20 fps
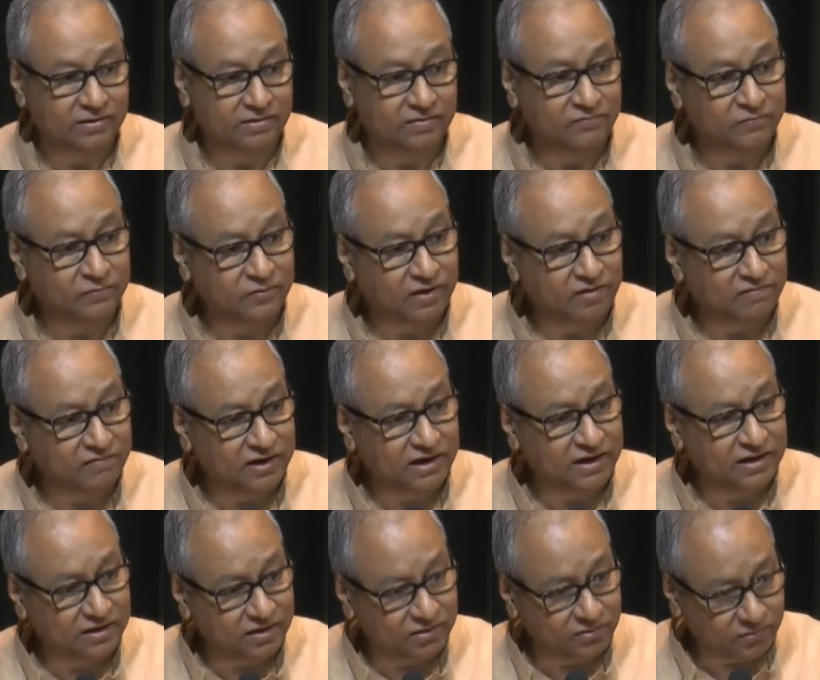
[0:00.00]
If you have
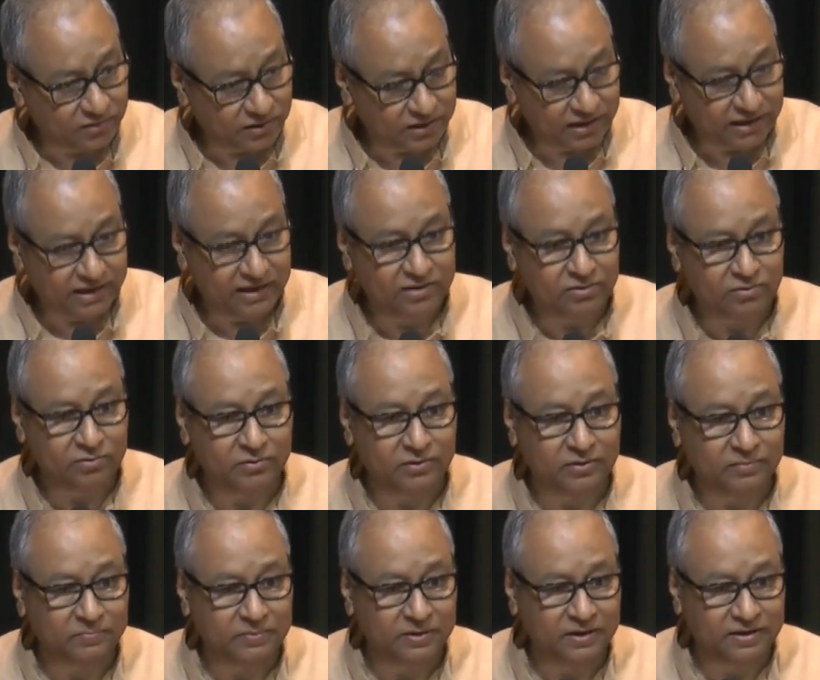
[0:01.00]
anything, you are directed
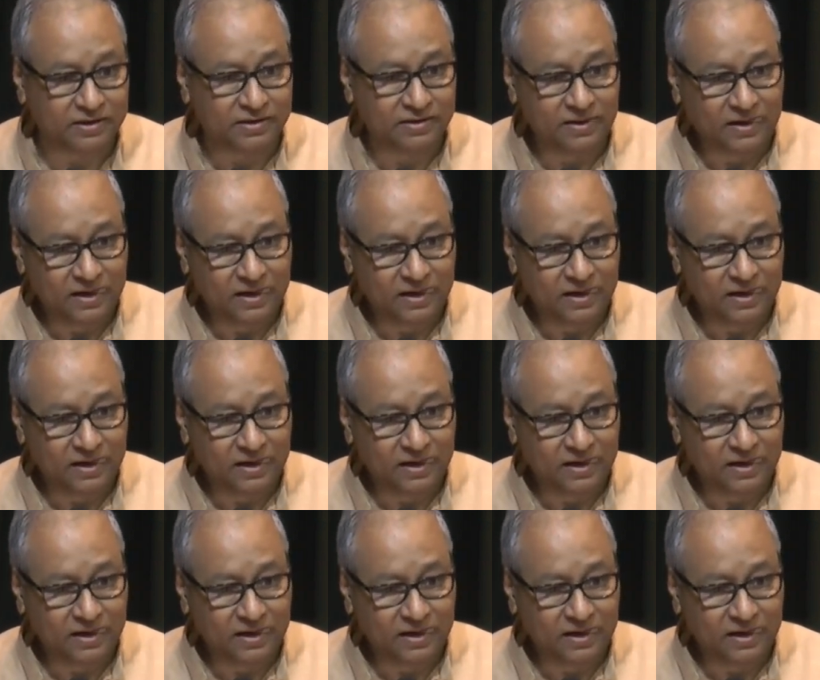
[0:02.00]
to appear.